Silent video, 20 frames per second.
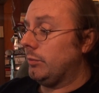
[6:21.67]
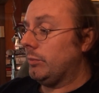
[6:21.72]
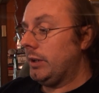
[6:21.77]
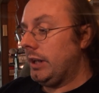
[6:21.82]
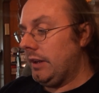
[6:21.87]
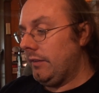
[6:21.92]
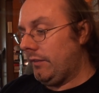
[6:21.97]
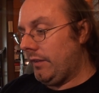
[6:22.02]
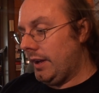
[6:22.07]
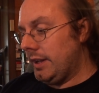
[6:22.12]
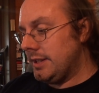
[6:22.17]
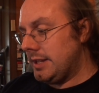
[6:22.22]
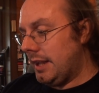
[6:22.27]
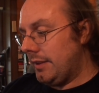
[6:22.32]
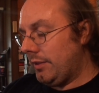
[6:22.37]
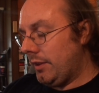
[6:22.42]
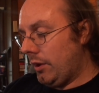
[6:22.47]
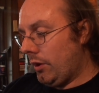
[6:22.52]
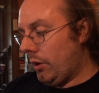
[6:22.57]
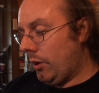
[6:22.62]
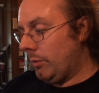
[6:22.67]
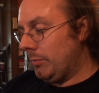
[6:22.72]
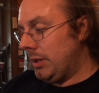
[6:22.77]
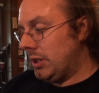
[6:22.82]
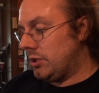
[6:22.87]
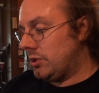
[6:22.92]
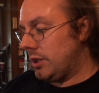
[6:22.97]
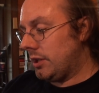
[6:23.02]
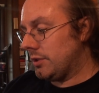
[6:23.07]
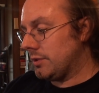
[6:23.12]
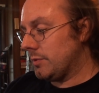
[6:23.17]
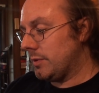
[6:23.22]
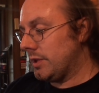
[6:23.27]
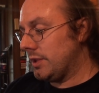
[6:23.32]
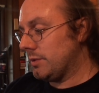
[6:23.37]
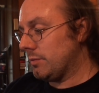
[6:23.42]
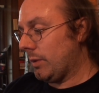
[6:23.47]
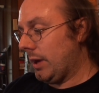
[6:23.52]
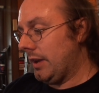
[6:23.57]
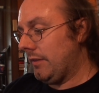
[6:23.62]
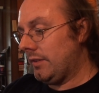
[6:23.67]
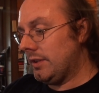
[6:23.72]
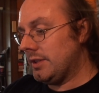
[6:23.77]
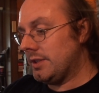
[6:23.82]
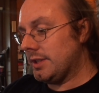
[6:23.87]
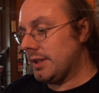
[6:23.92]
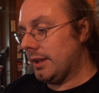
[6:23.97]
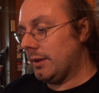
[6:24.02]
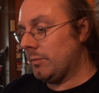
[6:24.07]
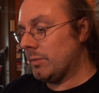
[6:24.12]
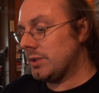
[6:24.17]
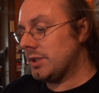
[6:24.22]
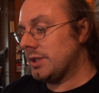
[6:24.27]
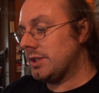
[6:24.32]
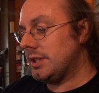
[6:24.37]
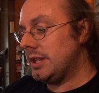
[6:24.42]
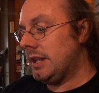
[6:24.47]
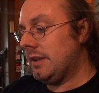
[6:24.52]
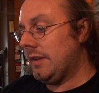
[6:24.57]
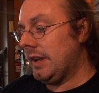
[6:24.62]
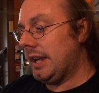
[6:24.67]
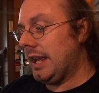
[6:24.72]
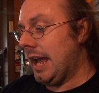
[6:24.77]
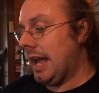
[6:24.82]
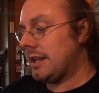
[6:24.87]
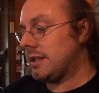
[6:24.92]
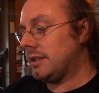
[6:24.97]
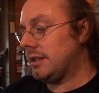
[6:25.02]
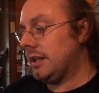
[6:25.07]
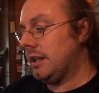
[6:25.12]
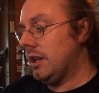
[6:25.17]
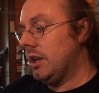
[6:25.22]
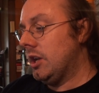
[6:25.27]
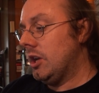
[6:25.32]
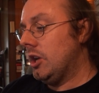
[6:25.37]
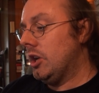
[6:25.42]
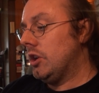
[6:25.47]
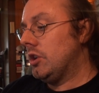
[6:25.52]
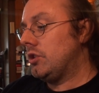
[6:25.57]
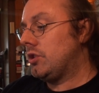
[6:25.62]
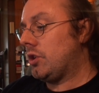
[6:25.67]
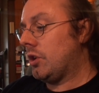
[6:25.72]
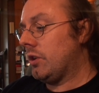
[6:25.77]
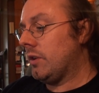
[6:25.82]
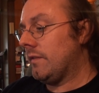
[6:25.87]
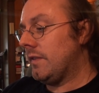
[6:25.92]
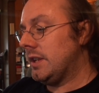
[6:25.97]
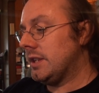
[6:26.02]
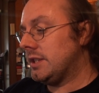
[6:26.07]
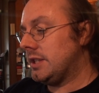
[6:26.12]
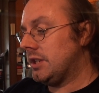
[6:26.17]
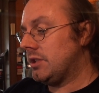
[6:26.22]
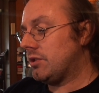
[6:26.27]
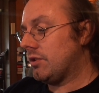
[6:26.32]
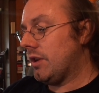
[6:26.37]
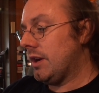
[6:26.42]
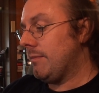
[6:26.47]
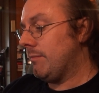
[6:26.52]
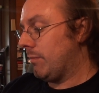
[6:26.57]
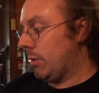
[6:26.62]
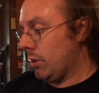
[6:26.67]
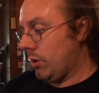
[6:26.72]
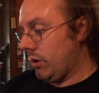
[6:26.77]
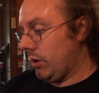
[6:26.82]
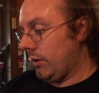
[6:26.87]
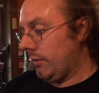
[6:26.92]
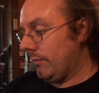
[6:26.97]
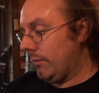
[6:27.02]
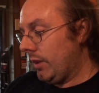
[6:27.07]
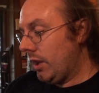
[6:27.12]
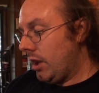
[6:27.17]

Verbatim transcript: when he finds out the home he shares with his wife and son was the scene of a ghastly turn of the century murder.